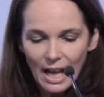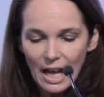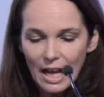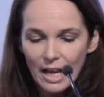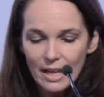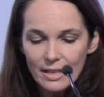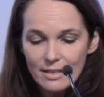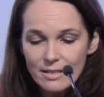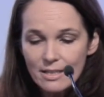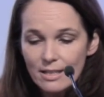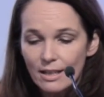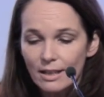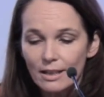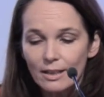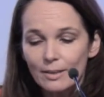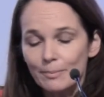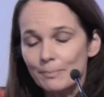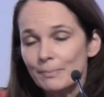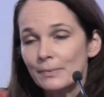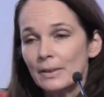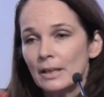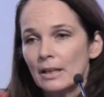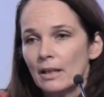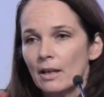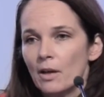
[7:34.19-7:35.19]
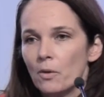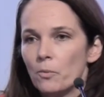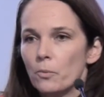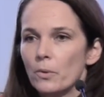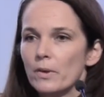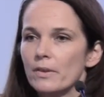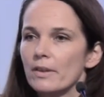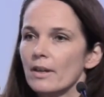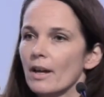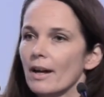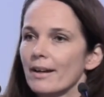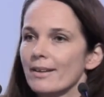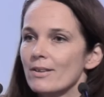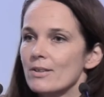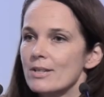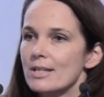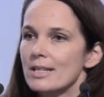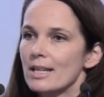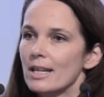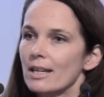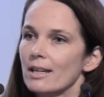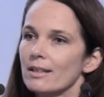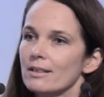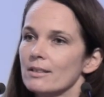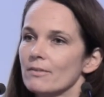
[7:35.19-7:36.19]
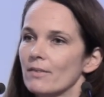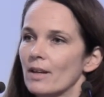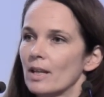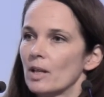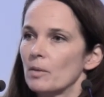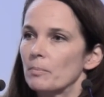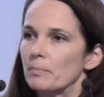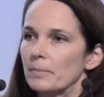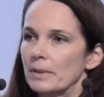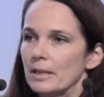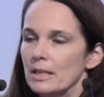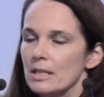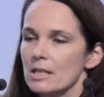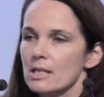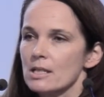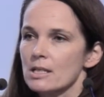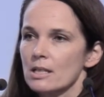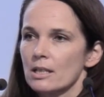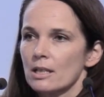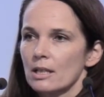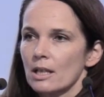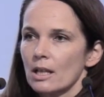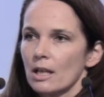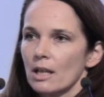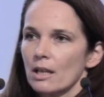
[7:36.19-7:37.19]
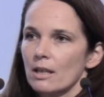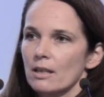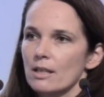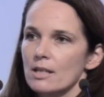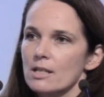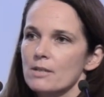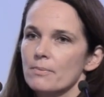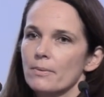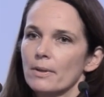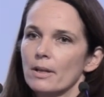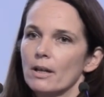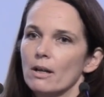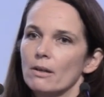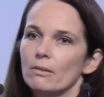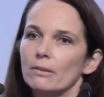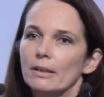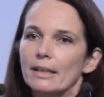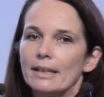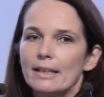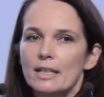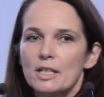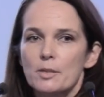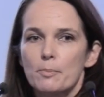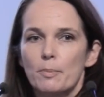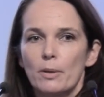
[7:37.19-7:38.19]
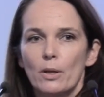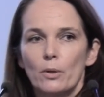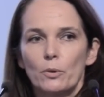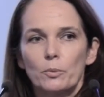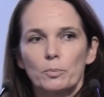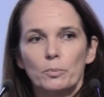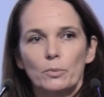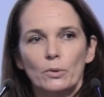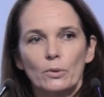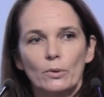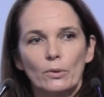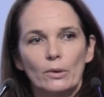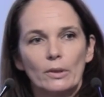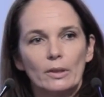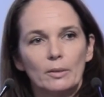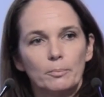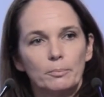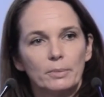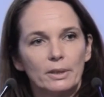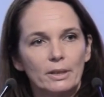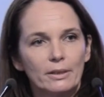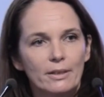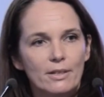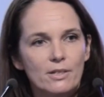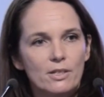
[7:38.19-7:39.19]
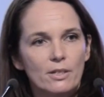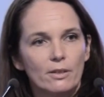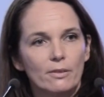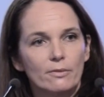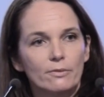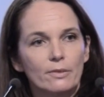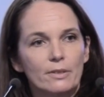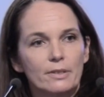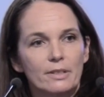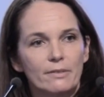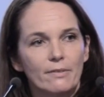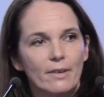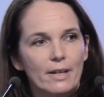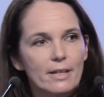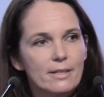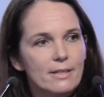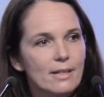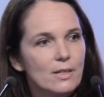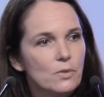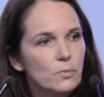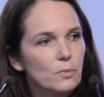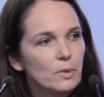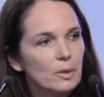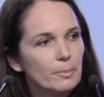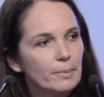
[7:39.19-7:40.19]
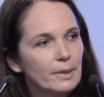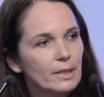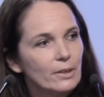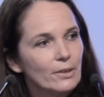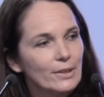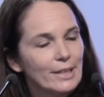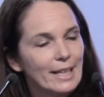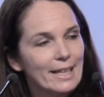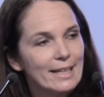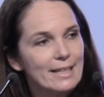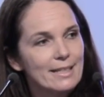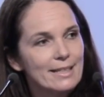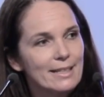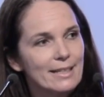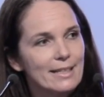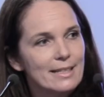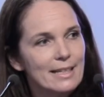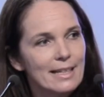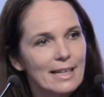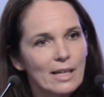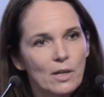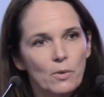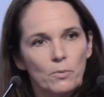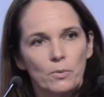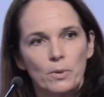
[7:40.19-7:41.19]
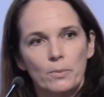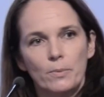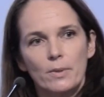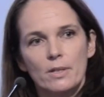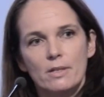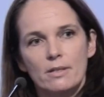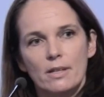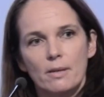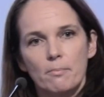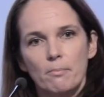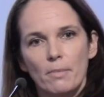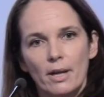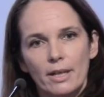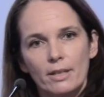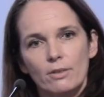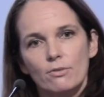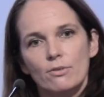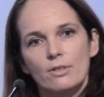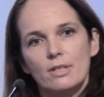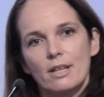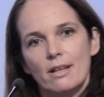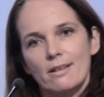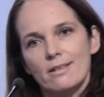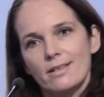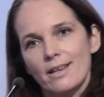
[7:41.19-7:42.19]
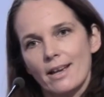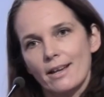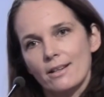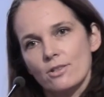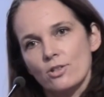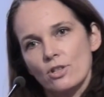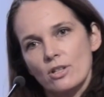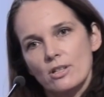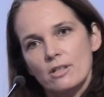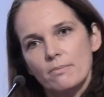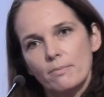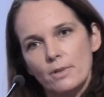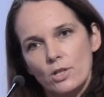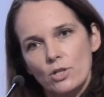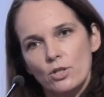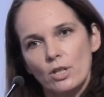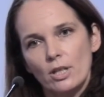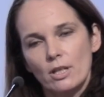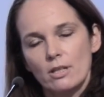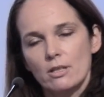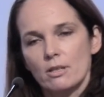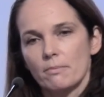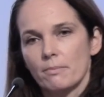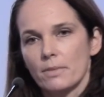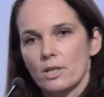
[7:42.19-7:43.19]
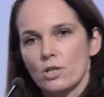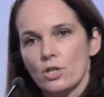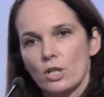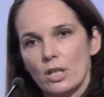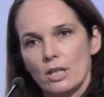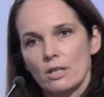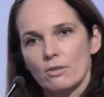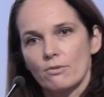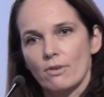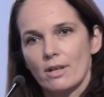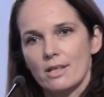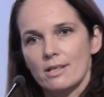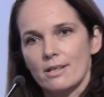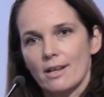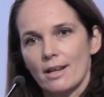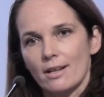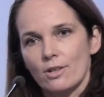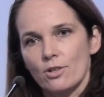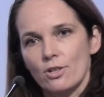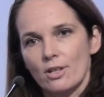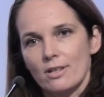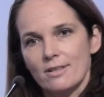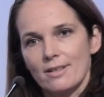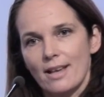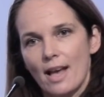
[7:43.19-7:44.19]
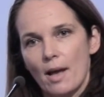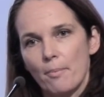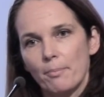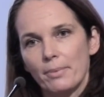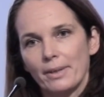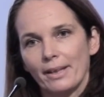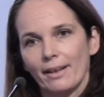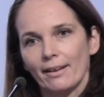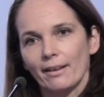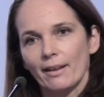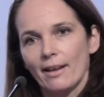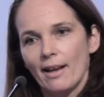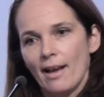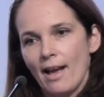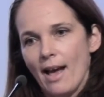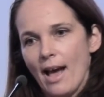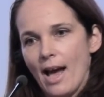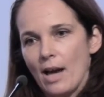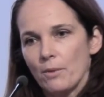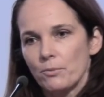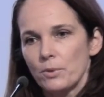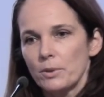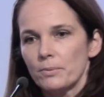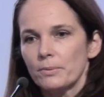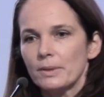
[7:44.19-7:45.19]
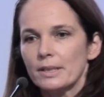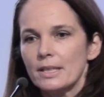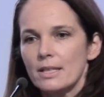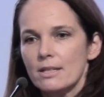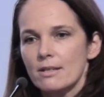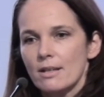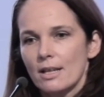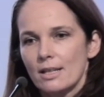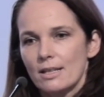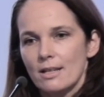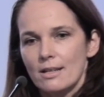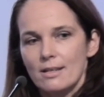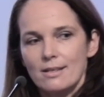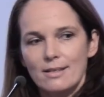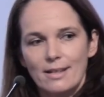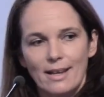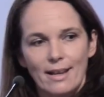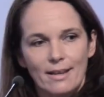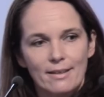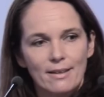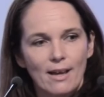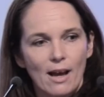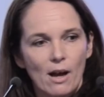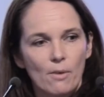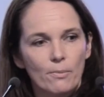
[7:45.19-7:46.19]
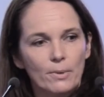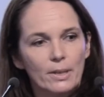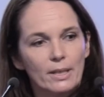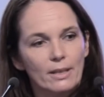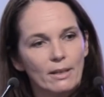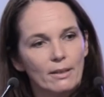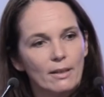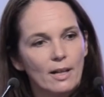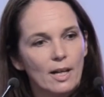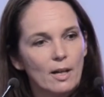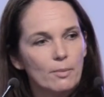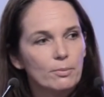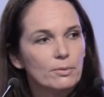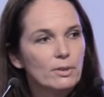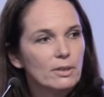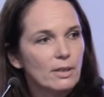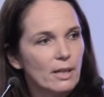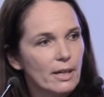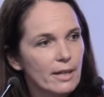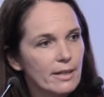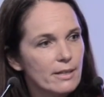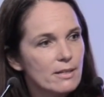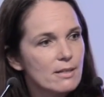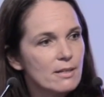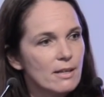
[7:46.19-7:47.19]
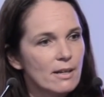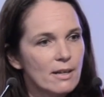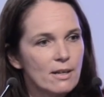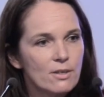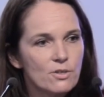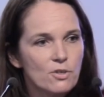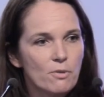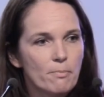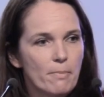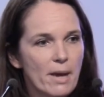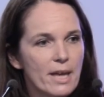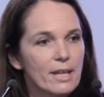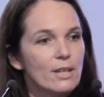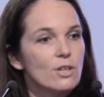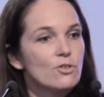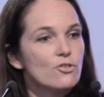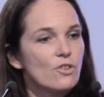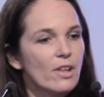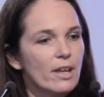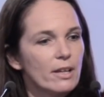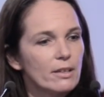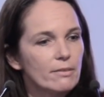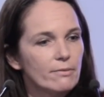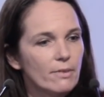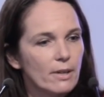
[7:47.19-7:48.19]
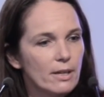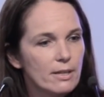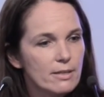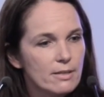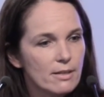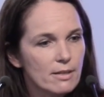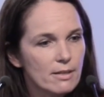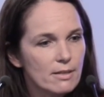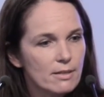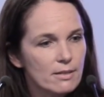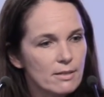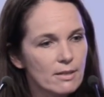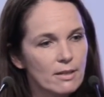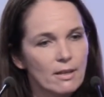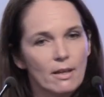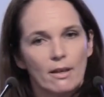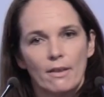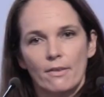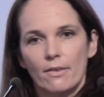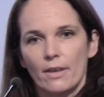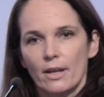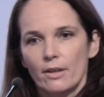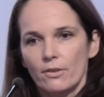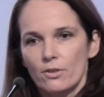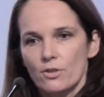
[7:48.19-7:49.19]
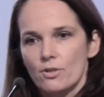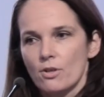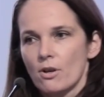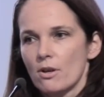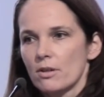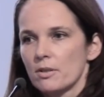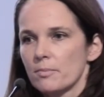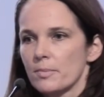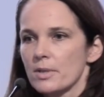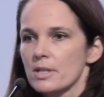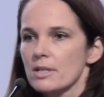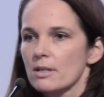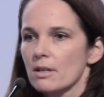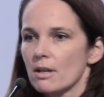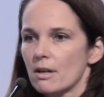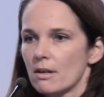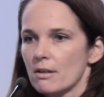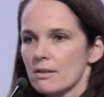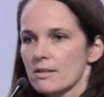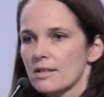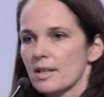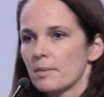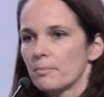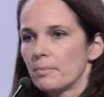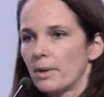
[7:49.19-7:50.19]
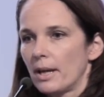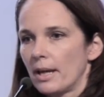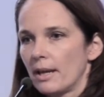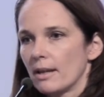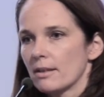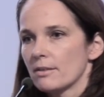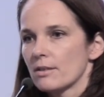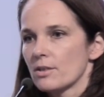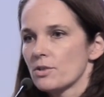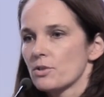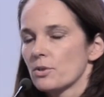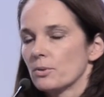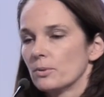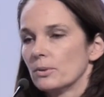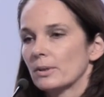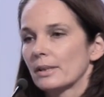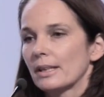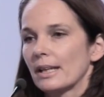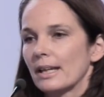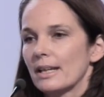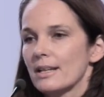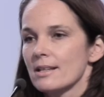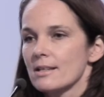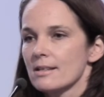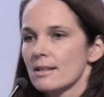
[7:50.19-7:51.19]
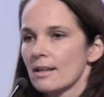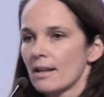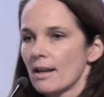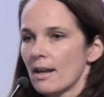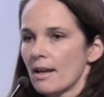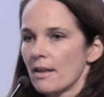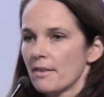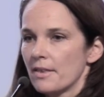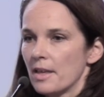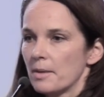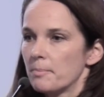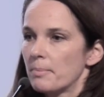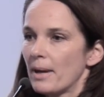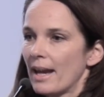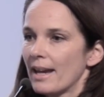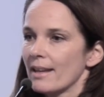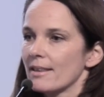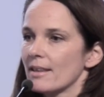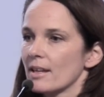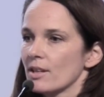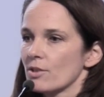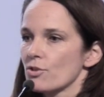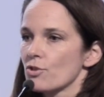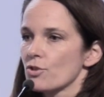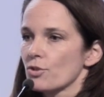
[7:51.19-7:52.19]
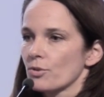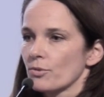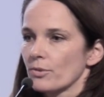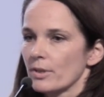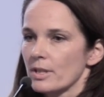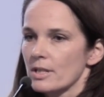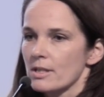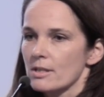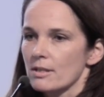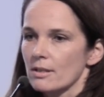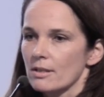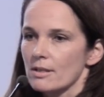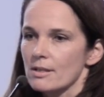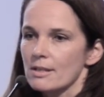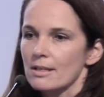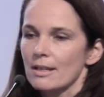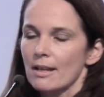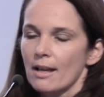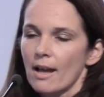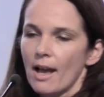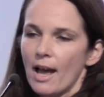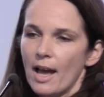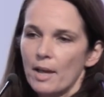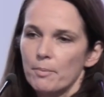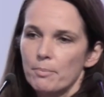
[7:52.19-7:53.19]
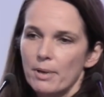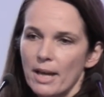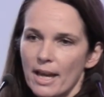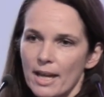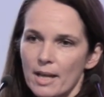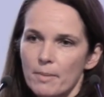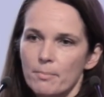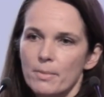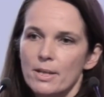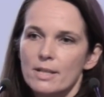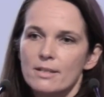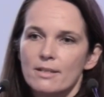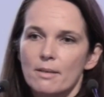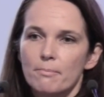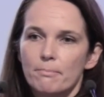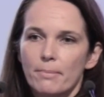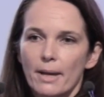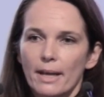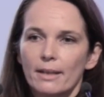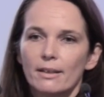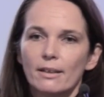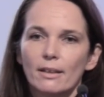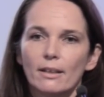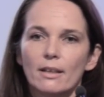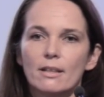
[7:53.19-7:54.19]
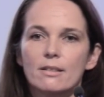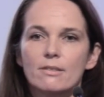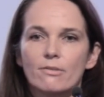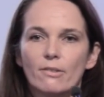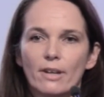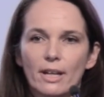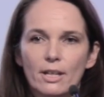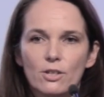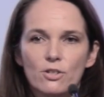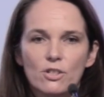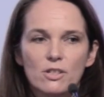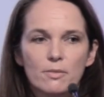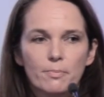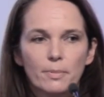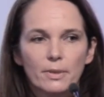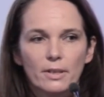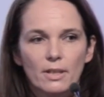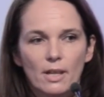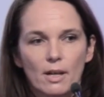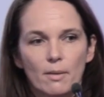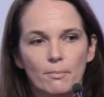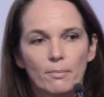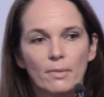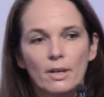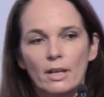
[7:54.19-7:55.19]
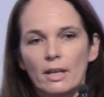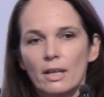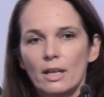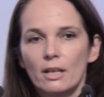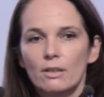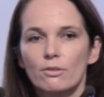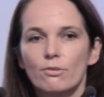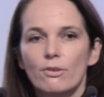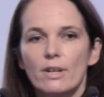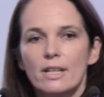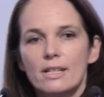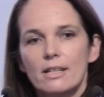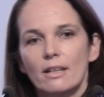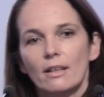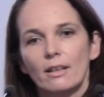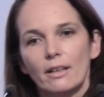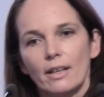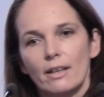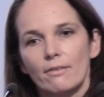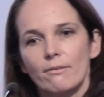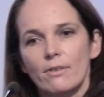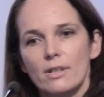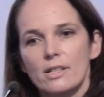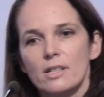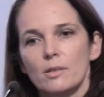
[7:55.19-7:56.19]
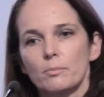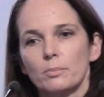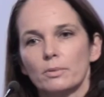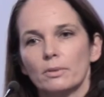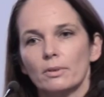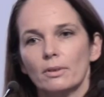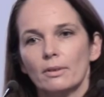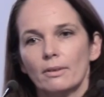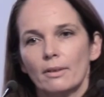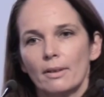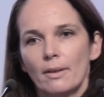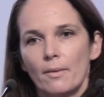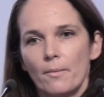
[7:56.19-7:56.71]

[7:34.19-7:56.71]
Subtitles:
And with the IoT developments, this will only explode more. Billions of devices will be connected. We will see microtransactions, machine-to-machine transactions happening. And we will need to understand how we can help clients to manage their devices, their autonomous cars that pay at the toll gates, that pay their insurances. And payments and banking interactions become increasingly invisible.